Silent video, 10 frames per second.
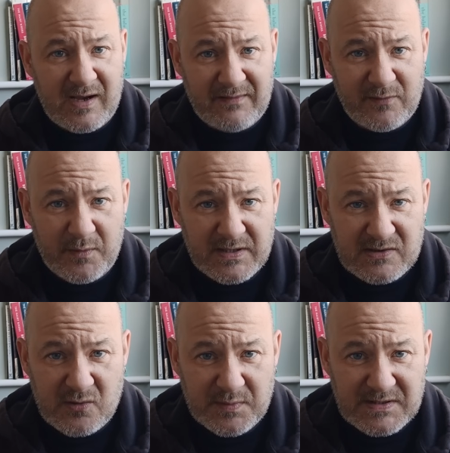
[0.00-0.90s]
not
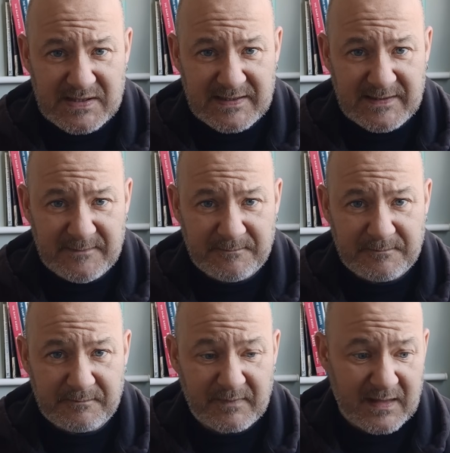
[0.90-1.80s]
everybody's cup of tea,
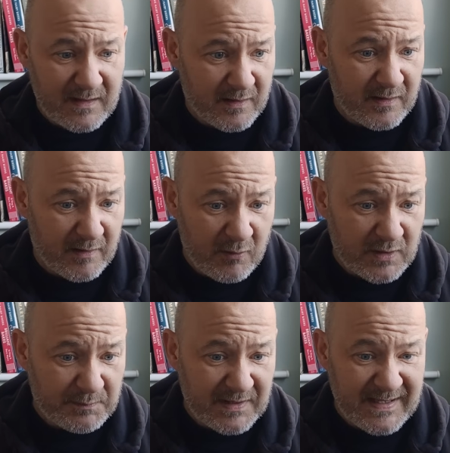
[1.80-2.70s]
and
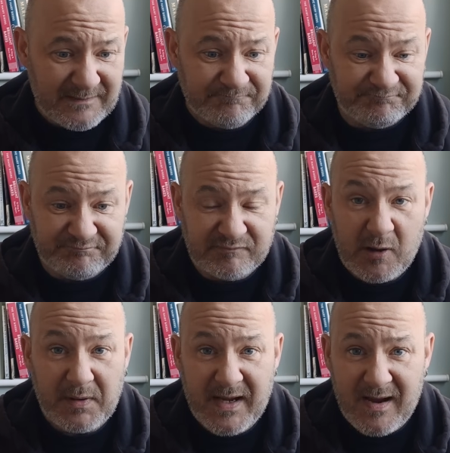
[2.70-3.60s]
only playing
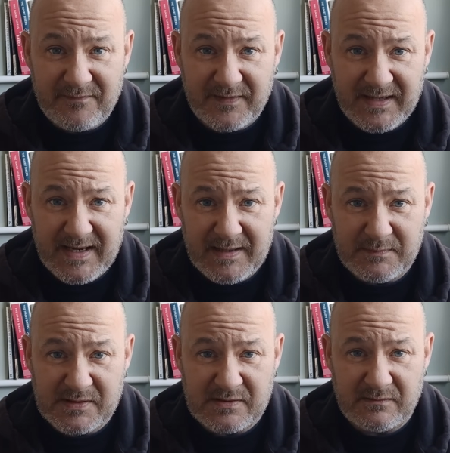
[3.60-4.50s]
probably half of the
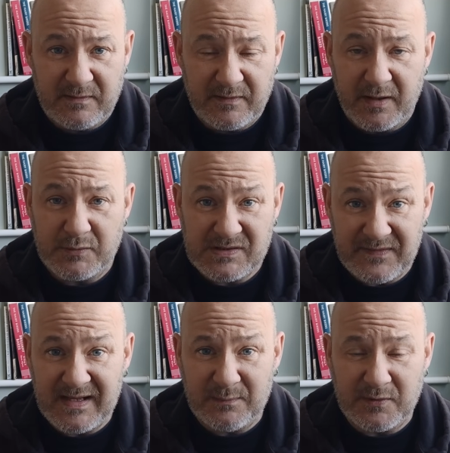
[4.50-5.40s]
games that he was
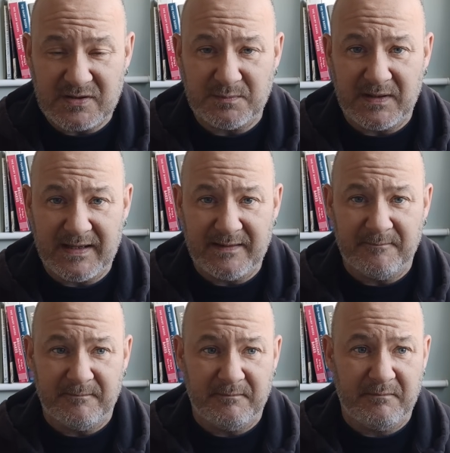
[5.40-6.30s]
available to play,
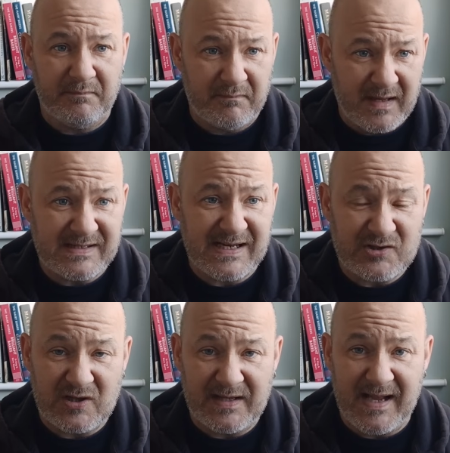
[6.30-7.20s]
has
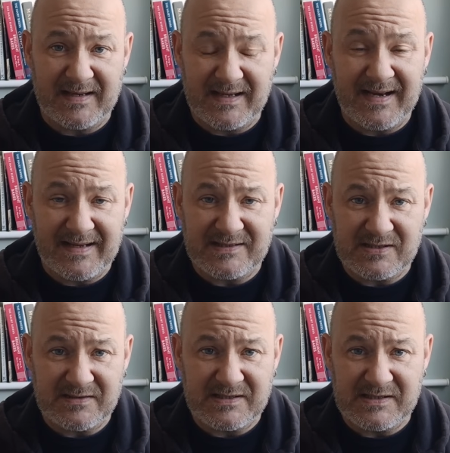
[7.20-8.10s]
actually had an
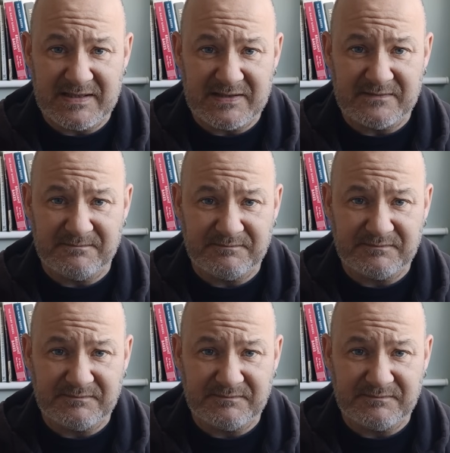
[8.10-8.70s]
excellent season.